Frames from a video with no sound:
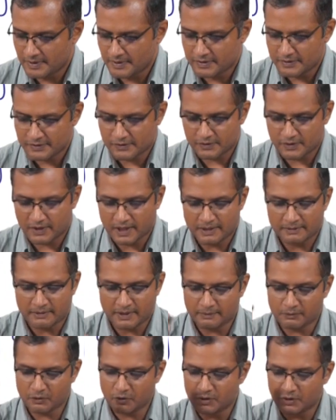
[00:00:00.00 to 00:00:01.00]
So, I
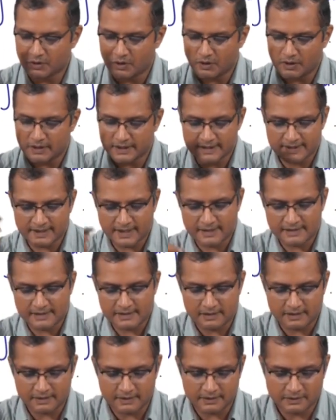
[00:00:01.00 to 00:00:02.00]
am going to call this as
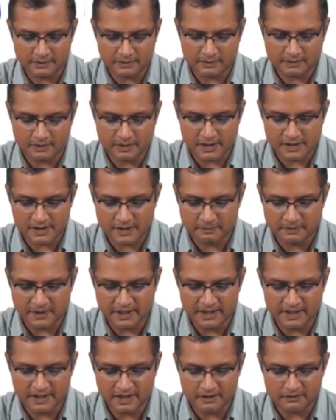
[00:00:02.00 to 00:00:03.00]
not as a
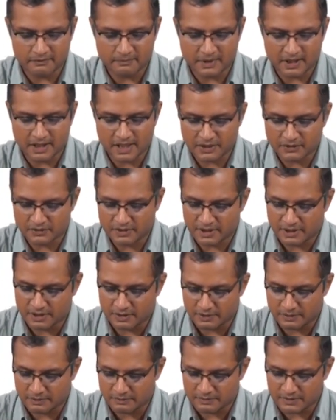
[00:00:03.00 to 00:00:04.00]
PDF, but
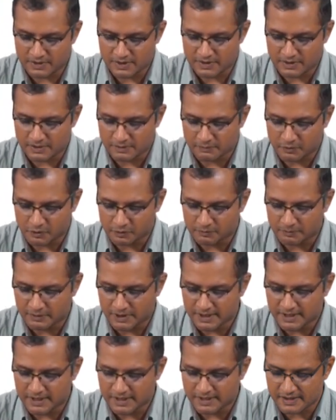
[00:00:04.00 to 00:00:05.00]
actually just
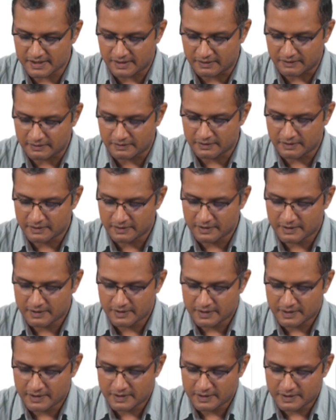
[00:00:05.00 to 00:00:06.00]
probabilities here,
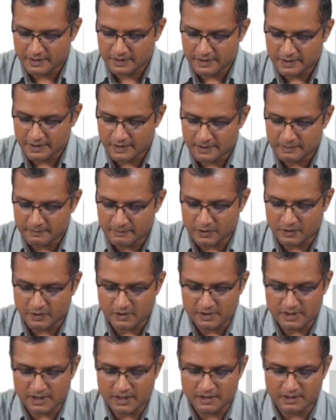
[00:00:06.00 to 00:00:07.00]

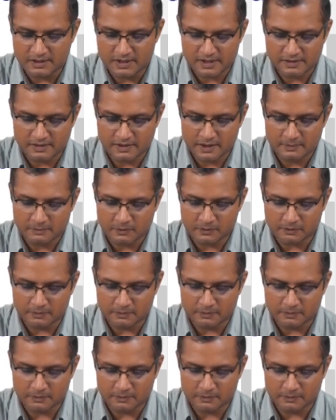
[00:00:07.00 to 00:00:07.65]
because they are discrete